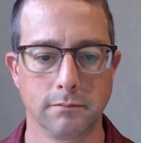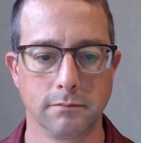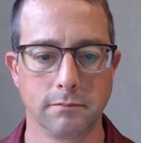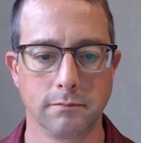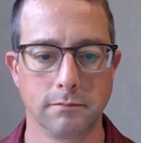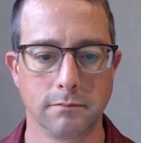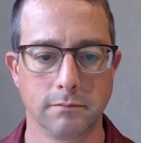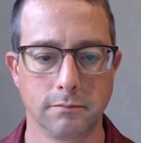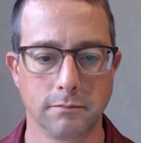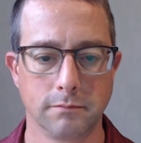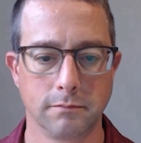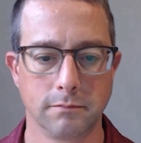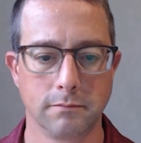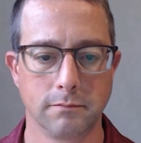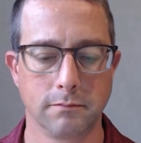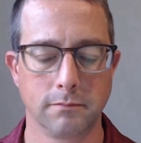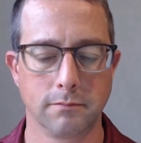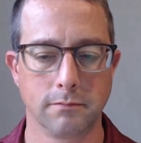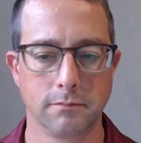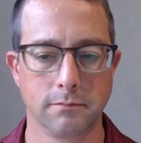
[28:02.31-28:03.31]

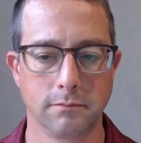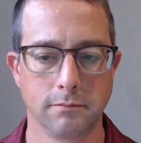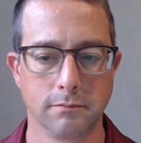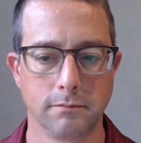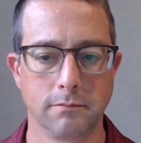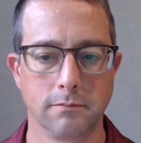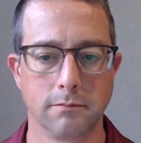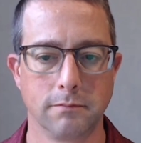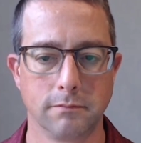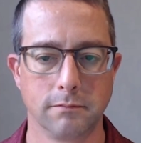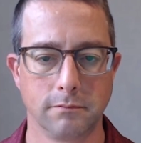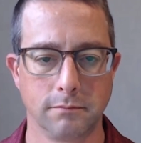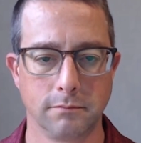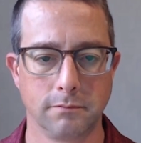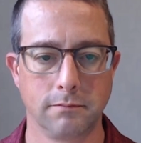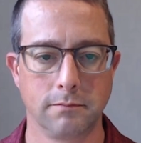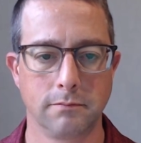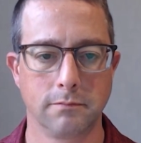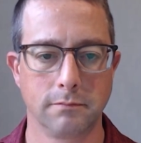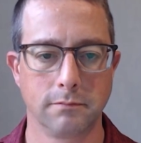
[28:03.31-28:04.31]

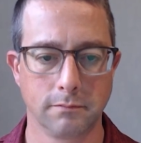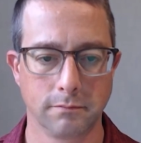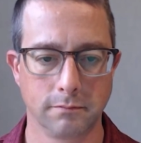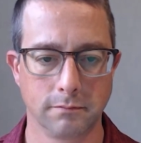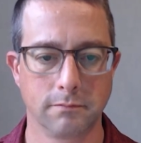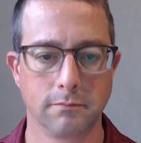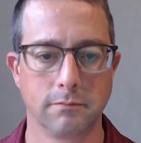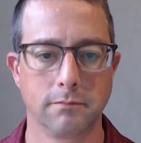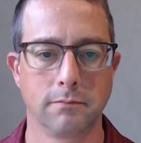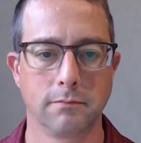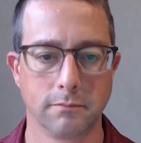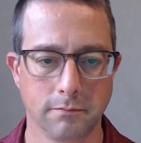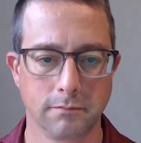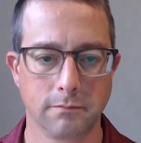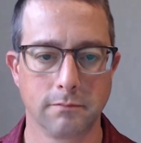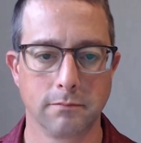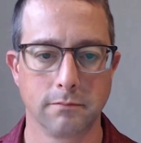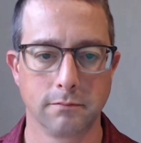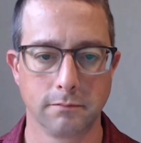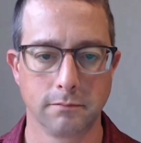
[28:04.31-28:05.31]

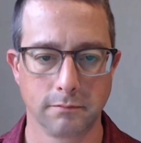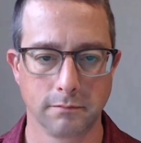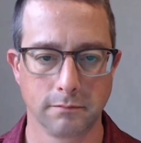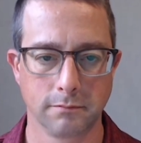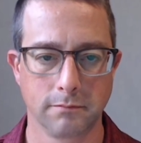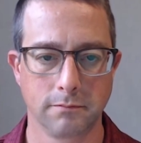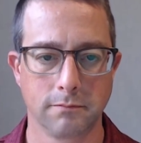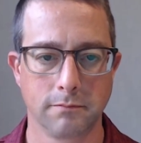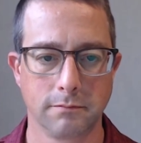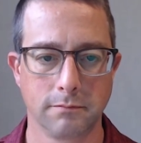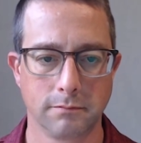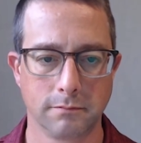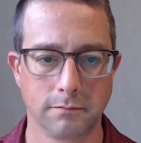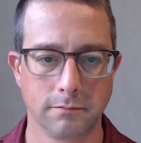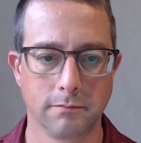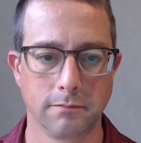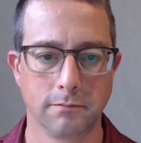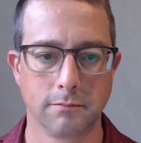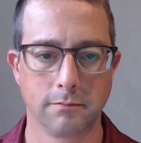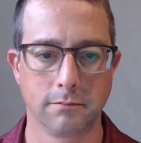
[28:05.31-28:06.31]

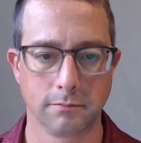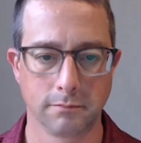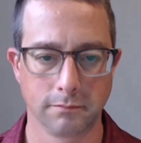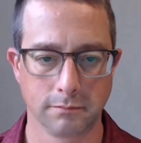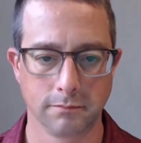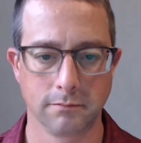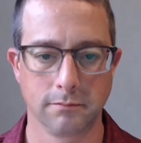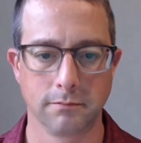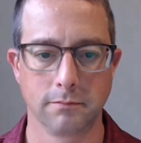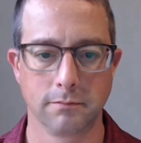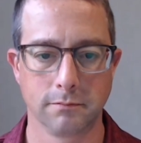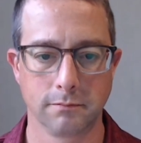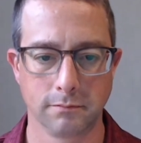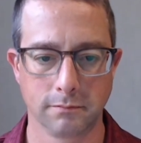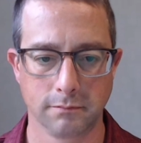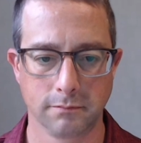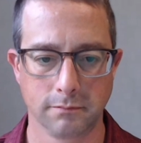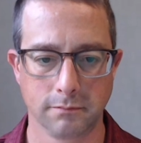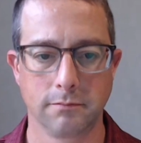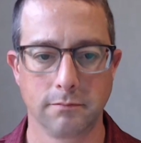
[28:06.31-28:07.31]

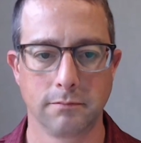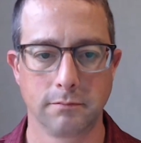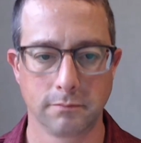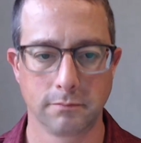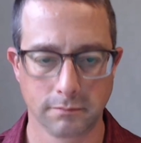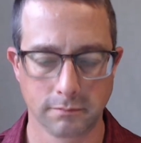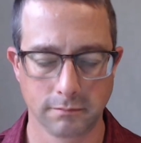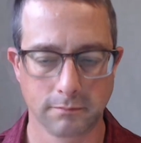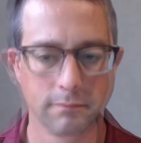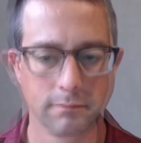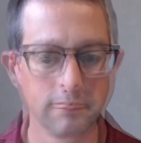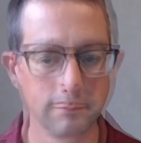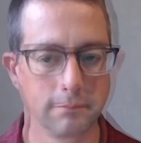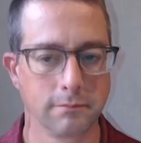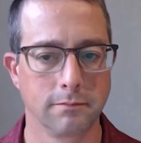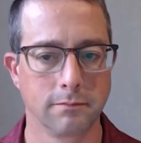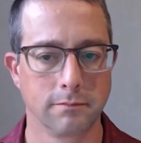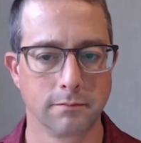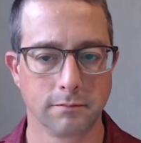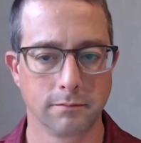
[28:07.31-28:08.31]

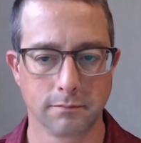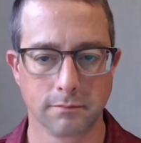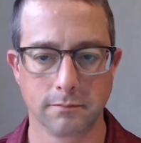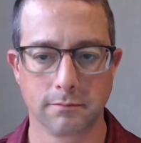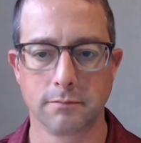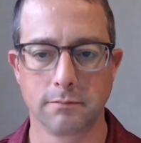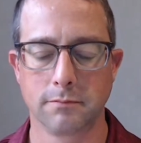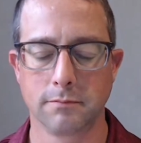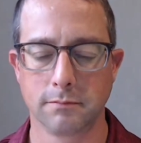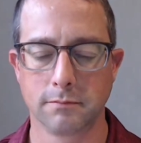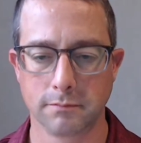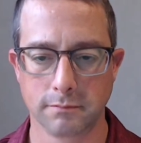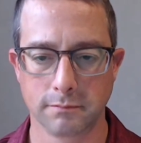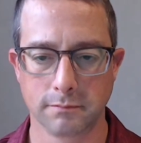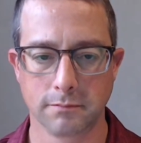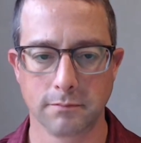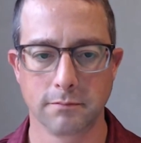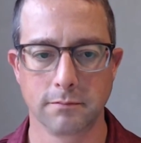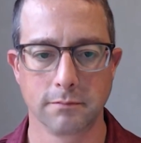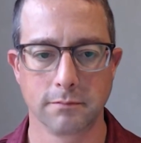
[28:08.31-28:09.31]

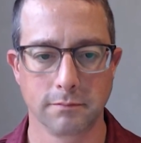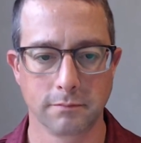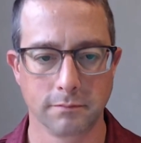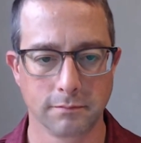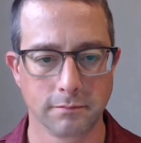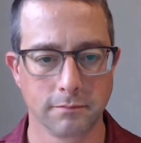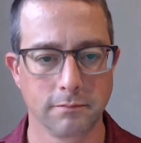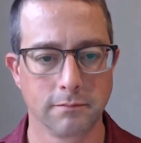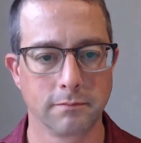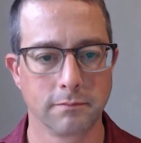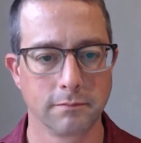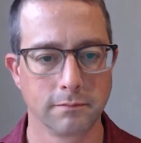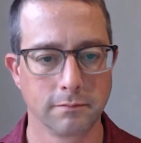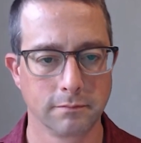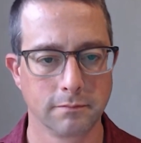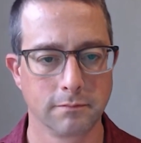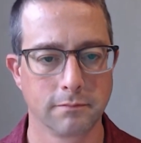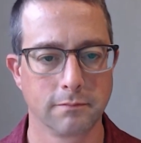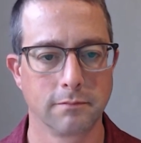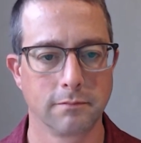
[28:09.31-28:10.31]
The person shown says nothing.